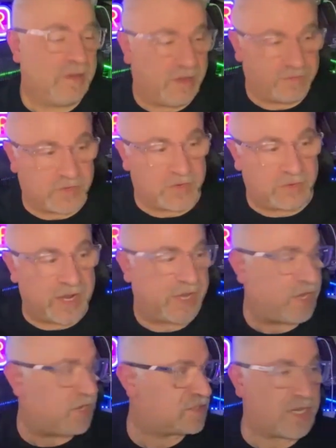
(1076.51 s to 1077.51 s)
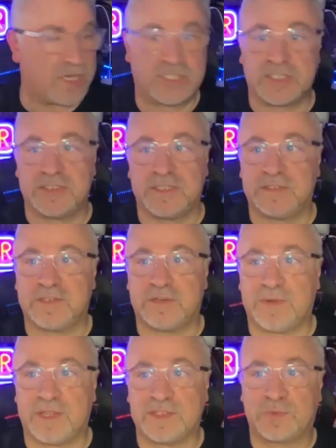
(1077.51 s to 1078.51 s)
I've got a radio station that
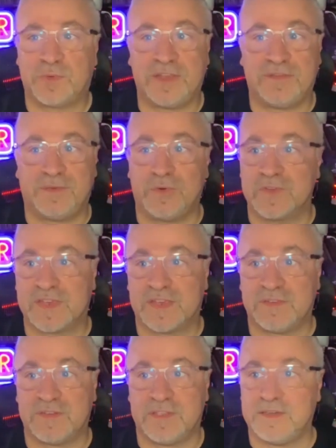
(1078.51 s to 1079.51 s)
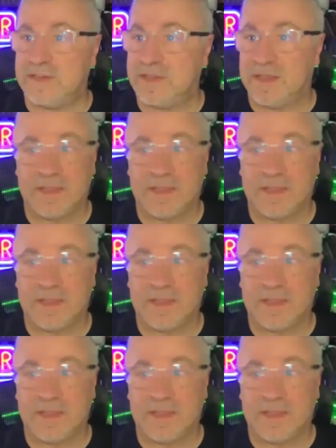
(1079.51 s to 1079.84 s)
runs 24/7, and